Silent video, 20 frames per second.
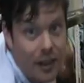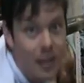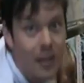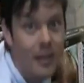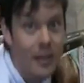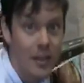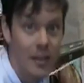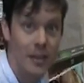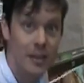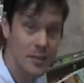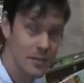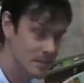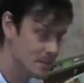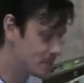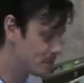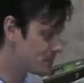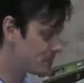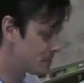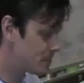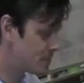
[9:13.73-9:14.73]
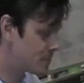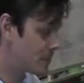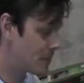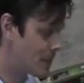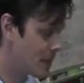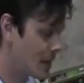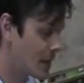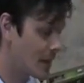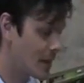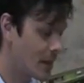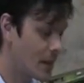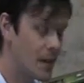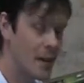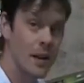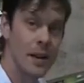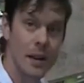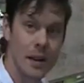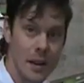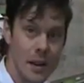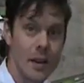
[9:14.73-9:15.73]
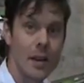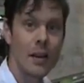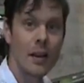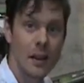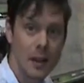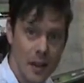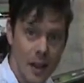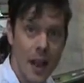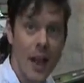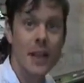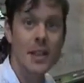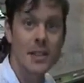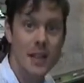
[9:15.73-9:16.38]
And I mean, you can learn a lot from the people before you, right?